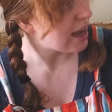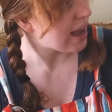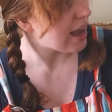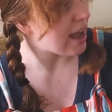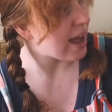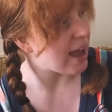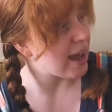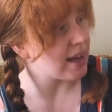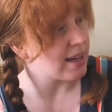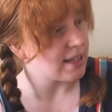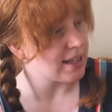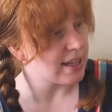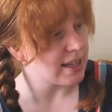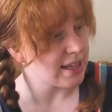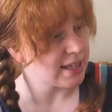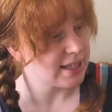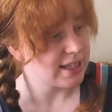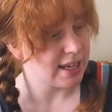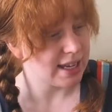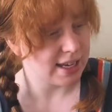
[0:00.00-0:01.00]
And
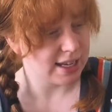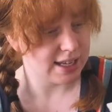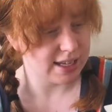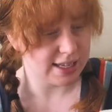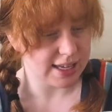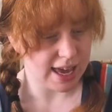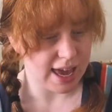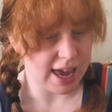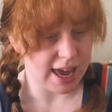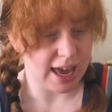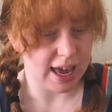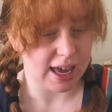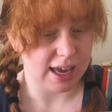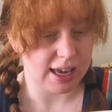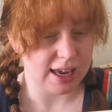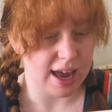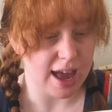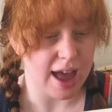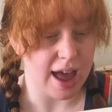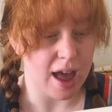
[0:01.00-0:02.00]
this is
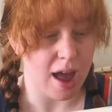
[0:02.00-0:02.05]
a